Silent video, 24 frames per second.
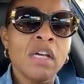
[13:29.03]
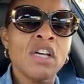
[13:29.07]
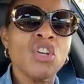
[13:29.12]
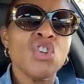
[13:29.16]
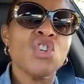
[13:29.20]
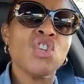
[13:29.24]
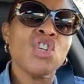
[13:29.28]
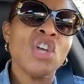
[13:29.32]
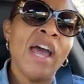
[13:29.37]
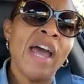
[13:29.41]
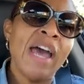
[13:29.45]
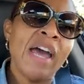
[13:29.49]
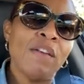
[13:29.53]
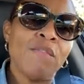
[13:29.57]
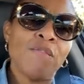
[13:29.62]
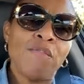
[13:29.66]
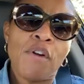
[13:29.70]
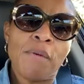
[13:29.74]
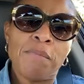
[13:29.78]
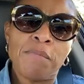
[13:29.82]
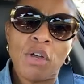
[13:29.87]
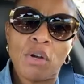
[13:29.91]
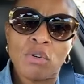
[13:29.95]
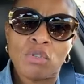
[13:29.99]
Shine
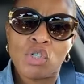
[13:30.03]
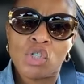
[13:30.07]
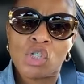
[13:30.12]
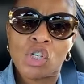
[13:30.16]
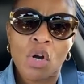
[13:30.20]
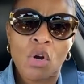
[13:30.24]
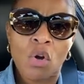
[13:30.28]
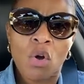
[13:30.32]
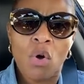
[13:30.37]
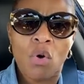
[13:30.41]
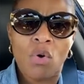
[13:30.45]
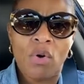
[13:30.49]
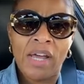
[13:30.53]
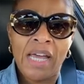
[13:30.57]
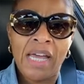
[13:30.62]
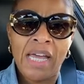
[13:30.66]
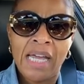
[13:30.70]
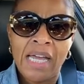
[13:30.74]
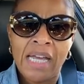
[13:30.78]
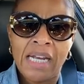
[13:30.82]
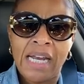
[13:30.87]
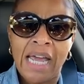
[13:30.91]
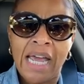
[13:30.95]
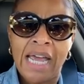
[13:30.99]
from your circle
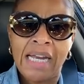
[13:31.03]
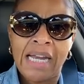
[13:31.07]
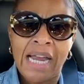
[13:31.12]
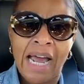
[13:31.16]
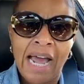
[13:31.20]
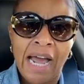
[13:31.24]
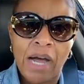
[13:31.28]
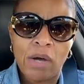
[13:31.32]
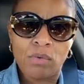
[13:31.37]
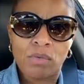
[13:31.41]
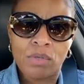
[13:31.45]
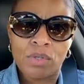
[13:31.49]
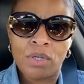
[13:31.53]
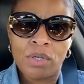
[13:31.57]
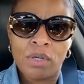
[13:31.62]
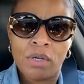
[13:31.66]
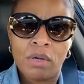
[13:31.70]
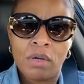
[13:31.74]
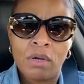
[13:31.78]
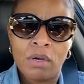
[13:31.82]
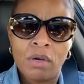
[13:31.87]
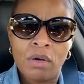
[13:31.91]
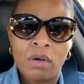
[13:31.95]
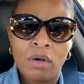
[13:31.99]
in and out.
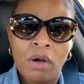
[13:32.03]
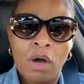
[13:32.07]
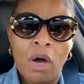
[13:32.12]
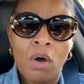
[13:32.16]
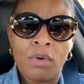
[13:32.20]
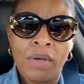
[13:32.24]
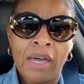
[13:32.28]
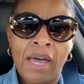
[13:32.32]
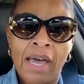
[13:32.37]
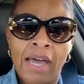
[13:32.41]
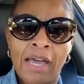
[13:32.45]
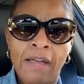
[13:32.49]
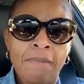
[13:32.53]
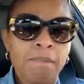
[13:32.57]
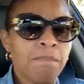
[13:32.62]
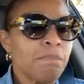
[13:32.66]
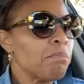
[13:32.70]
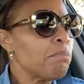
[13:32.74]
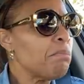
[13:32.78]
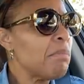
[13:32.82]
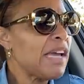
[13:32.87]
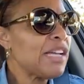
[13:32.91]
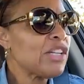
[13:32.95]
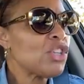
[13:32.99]
Okay?
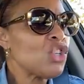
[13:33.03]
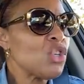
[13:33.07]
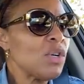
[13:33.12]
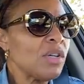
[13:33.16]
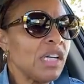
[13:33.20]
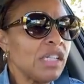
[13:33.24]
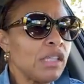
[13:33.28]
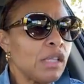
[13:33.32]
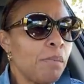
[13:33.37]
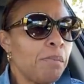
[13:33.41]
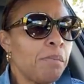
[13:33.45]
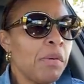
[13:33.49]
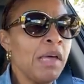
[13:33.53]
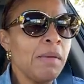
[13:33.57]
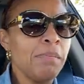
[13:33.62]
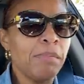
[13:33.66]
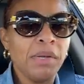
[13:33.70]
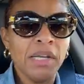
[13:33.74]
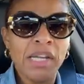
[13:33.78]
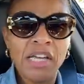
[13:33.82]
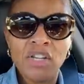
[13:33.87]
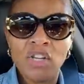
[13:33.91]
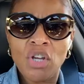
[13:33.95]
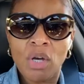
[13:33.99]
Make sure that the
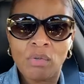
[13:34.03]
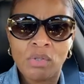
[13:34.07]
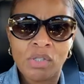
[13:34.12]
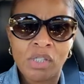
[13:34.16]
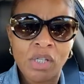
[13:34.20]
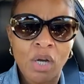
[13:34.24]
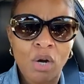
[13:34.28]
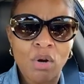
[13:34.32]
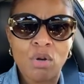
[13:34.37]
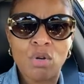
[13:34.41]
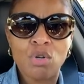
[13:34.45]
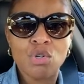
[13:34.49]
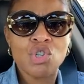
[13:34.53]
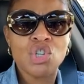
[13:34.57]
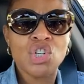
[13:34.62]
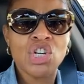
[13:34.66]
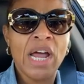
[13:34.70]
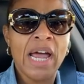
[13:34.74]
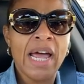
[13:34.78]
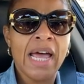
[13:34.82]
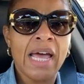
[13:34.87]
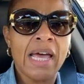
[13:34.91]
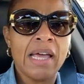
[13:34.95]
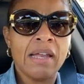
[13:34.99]
people in your circle
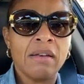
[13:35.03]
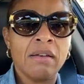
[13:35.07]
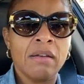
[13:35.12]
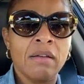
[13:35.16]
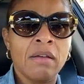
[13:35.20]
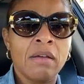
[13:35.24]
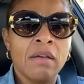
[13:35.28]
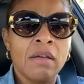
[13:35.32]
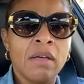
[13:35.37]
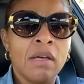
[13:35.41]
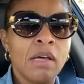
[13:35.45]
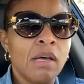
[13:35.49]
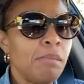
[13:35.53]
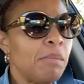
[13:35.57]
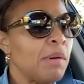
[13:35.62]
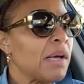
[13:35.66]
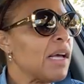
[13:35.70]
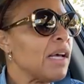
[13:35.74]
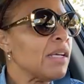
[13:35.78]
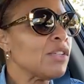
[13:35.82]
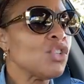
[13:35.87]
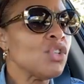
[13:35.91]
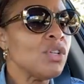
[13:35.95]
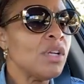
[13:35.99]
shine.
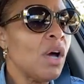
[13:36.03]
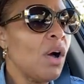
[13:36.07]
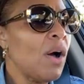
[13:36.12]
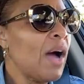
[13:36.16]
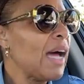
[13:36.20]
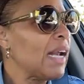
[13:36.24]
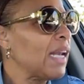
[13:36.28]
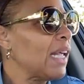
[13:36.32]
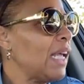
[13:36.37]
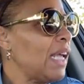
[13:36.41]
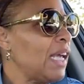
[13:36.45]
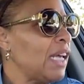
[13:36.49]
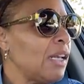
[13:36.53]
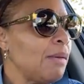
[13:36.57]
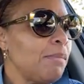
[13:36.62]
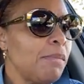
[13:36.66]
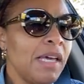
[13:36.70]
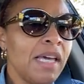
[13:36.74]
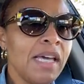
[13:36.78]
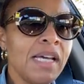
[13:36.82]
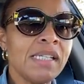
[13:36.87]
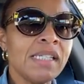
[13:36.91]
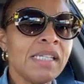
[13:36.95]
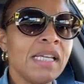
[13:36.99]
Because you know how the
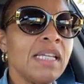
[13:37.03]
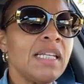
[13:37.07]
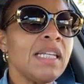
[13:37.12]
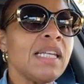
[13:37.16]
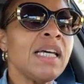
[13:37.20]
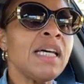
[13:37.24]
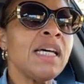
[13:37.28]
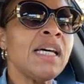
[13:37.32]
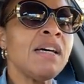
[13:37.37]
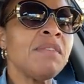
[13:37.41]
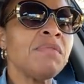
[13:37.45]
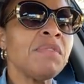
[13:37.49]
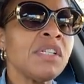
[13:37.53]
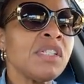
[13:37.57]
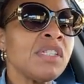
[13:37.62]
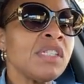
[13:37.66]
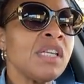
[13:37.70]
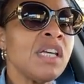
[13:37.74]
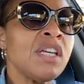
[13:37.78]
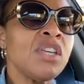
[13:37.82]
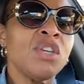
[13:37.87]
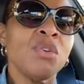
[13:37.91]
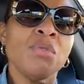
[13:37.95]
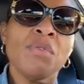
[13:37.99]
enemy is. He love to
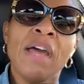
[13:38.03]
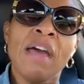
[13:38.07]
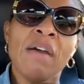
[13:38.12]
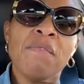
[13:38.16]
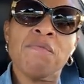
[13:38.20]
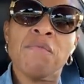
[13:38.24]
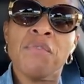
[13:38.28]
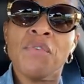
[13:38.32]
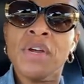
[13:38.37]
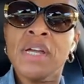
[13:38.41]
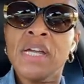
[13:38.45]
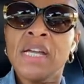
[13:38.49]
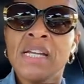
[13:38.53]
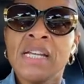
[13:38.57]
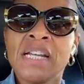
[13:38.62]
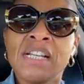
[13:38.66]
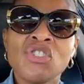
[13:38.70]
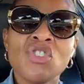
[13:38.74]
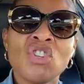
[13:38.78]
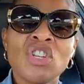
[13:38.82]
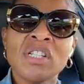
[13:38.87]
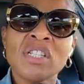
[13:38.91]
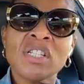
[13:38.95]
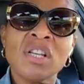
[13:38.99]
send you that friend
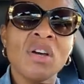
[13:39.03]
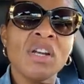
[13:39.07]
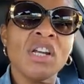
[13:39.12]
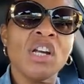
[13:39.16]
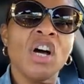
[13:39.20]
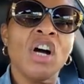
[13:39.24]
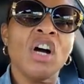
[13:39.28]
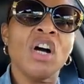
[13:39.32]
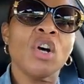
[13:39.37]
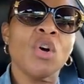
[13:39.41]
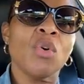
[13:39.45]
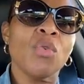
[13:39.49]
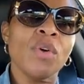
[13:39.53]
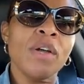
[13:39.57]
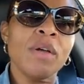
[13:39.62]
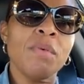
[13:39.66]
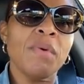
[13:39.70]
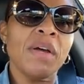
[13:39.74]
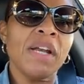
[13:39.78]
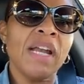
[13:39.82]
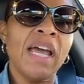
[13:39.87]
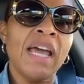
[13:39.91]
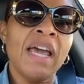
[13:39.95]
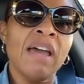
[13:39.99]
that's just going to agree
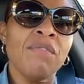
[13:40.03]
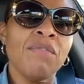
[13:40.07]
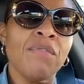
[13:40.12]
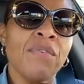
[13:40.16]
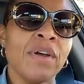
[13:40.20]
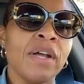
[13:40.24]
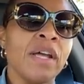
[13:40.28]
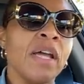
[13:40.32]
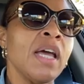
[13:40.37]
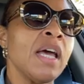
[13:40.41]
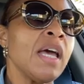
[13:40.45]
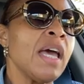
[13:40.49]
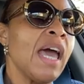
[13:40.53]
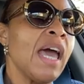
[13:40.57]
with everything